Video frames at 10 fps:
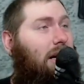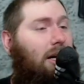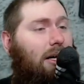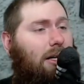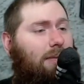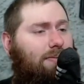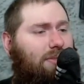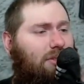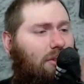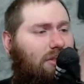
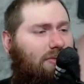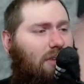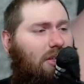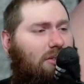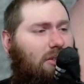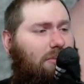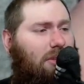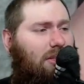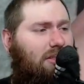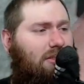So as far as
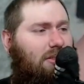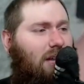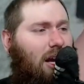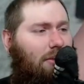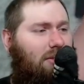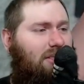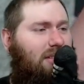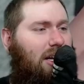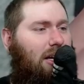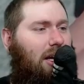durability is concerned, I would
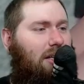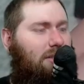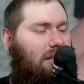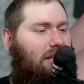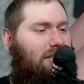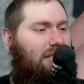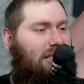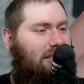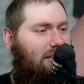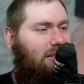say it's
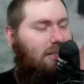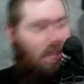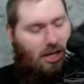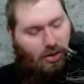decent.